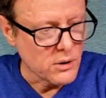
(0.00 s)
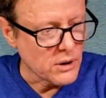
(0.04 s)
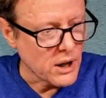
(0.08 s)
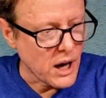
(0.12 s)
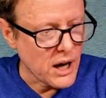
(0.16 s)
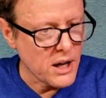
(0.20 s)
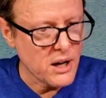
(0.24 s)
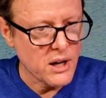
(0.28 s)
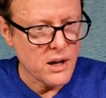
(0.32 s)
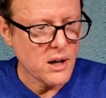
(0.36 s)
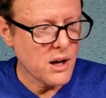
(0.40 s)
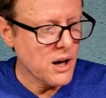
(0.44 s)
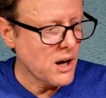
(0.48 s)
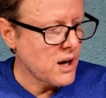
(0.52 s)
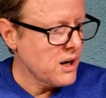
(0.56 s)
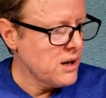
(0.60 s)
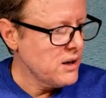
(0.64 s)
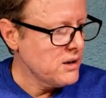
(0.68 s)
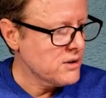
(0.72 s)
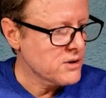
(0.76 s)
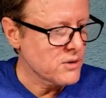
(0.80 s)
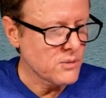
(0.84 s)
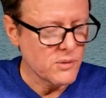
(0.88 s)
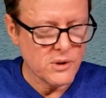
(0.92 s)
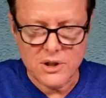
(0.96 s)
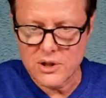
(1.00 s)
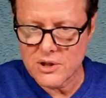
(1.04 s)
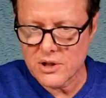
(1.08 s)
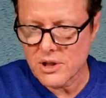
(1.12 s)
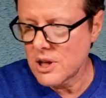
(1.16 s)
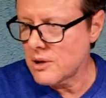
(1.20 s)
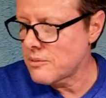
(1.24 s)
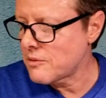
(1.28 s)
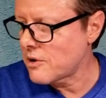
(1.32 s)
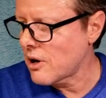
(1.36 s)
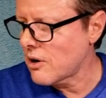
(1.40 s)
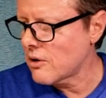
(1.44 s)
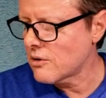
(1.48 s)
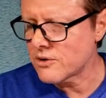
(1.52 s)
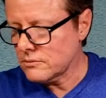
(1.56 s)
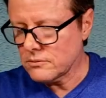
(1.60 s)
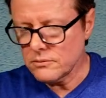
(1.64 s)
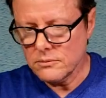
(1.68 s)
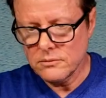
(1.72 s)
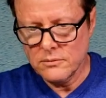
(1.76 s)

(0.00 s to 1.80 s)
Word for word: 9 and 9, so we just keep going.